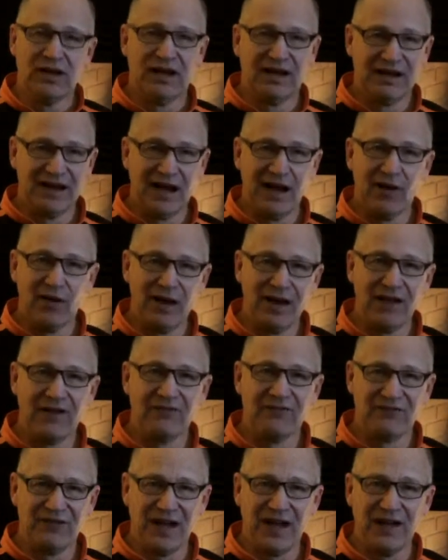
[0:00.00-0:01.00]
I now
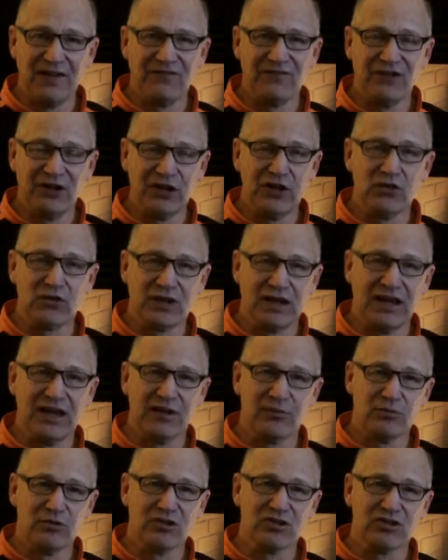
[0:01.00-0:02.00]
have five video
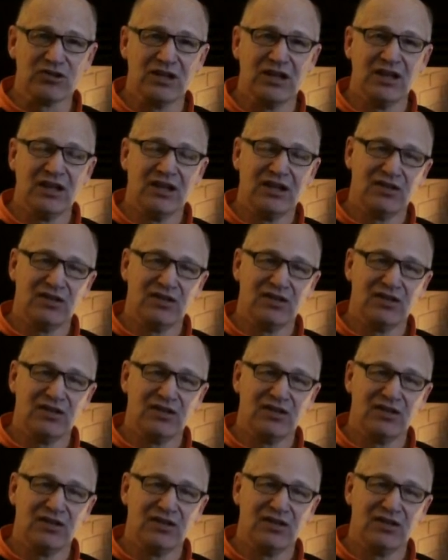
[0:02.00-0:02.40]
cameras,